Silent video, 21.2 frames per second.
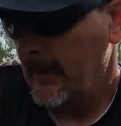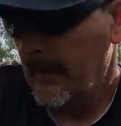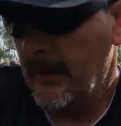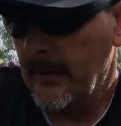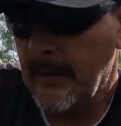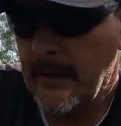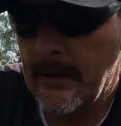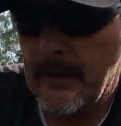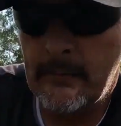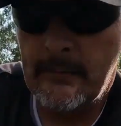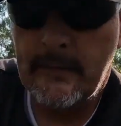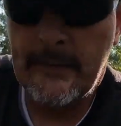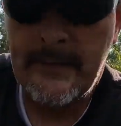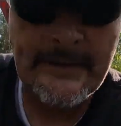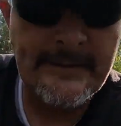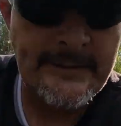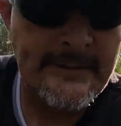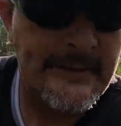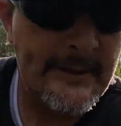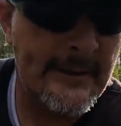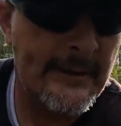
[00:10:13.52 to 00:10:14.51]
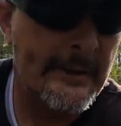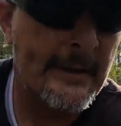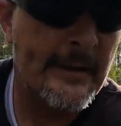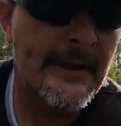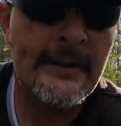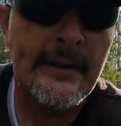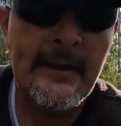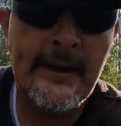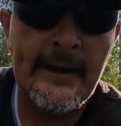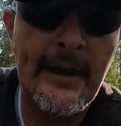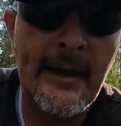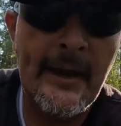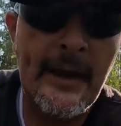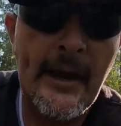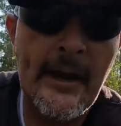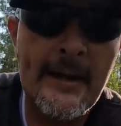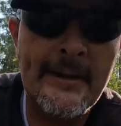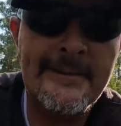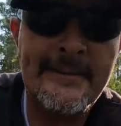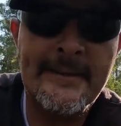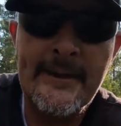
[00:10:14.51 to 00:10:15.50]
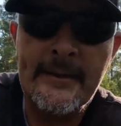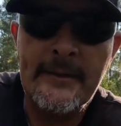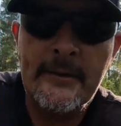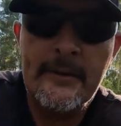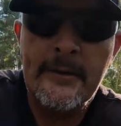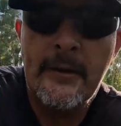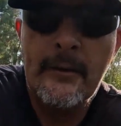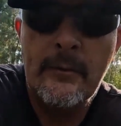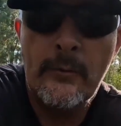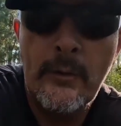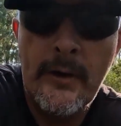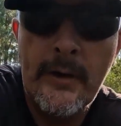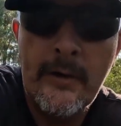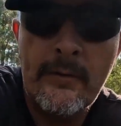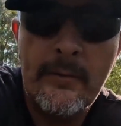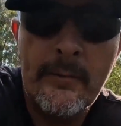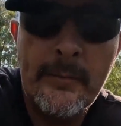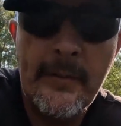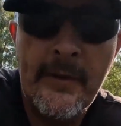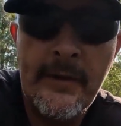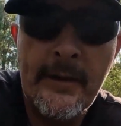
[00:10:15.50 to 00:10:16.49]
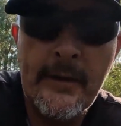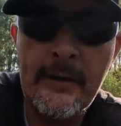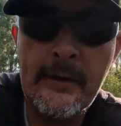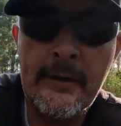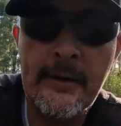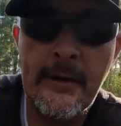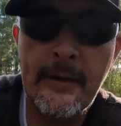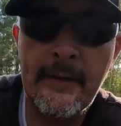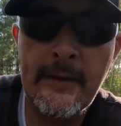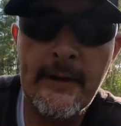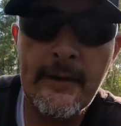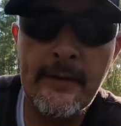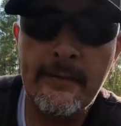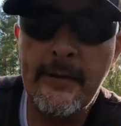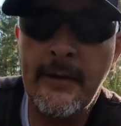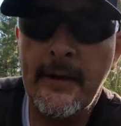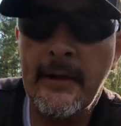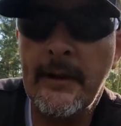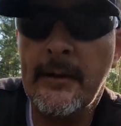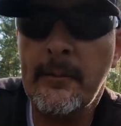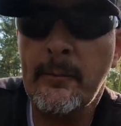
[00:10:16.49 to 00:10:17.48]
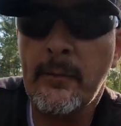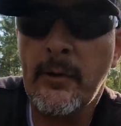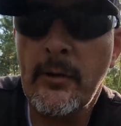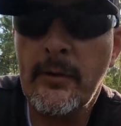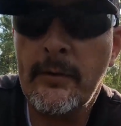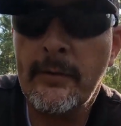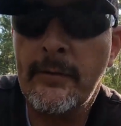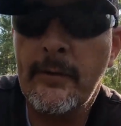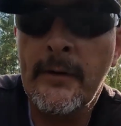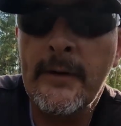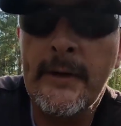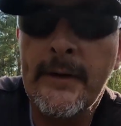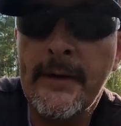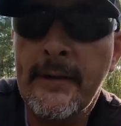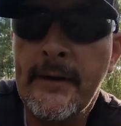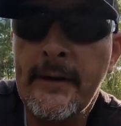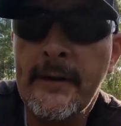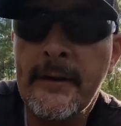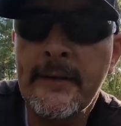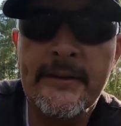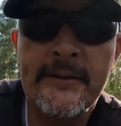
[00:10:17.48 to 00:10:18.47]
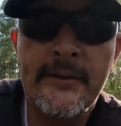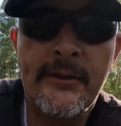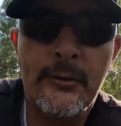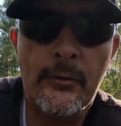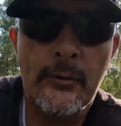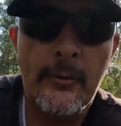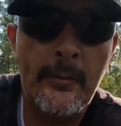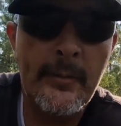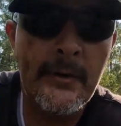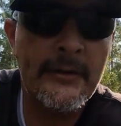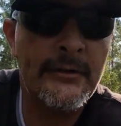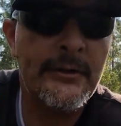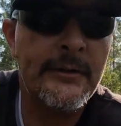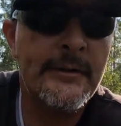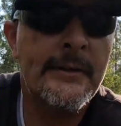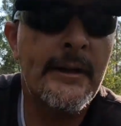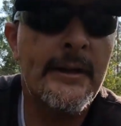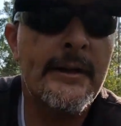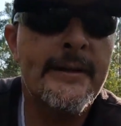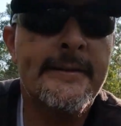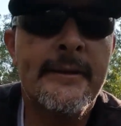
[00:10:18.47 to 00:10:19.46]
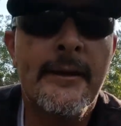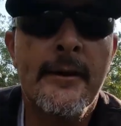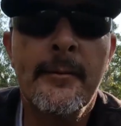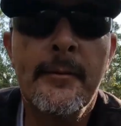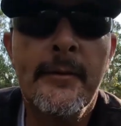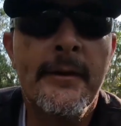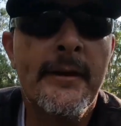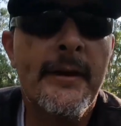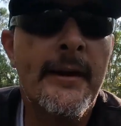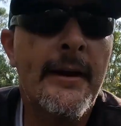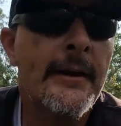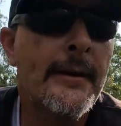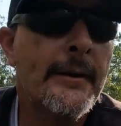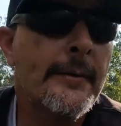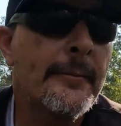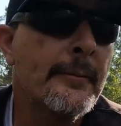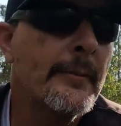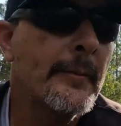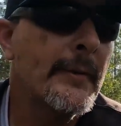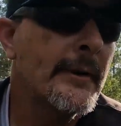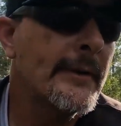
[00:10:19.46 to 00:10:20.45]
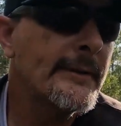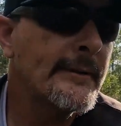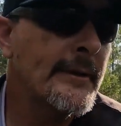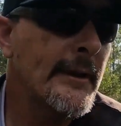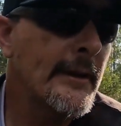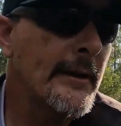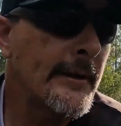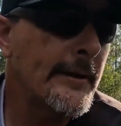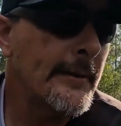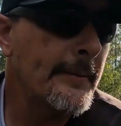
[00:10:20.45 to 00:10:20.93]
you know, that's it, that it got high centered on one of them there, and then it finally broke free, and then it just threw a bunch of dust up in the air. But